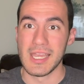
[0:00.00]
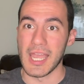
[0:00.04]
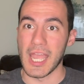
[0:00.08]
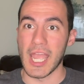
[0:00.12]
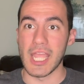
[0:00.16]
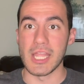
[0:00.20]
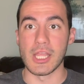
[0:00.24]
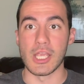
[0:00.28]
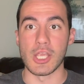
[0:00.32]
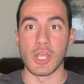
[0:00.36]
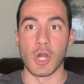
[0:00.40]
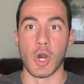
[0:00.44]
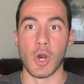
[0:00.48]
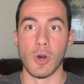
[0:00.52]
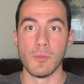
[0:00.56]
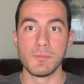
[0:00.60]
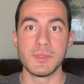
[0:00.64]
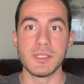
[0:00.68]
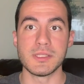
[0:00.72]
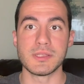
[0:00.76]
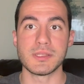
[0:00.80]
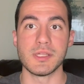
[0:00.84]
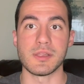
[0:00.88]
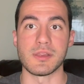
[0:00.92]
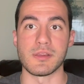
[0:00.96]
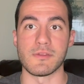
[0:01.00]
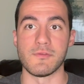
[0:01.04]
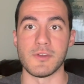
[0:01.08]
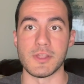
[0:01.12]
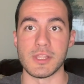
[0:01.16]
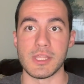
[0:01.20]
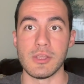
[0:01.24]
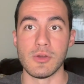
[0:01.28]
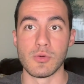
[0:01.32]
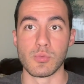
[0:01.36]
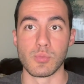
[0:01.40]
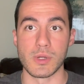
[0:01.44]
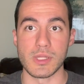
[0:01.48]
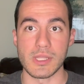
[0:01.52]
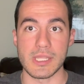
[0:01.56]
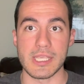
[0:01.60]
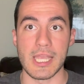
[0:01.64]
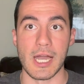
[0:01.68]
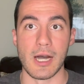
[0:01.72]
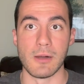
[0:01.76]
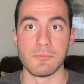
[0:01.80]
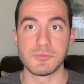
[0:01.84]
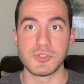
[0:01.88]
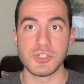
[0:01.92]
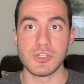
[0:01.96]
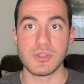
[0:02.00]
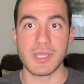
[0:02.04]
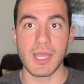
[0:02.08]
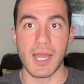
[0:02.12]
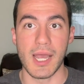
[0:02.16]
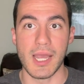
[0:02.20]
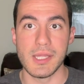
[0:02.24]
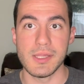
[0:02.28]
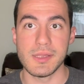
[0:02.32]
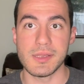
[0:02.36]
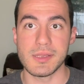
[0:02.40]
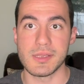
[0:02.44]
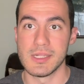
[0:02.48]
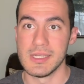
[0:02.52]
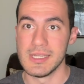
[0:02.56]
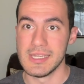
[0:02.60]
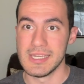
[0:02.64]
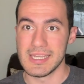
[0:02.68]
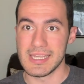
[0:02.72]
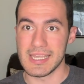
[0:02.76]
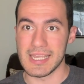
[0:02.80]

And I hope that this video really helped you guys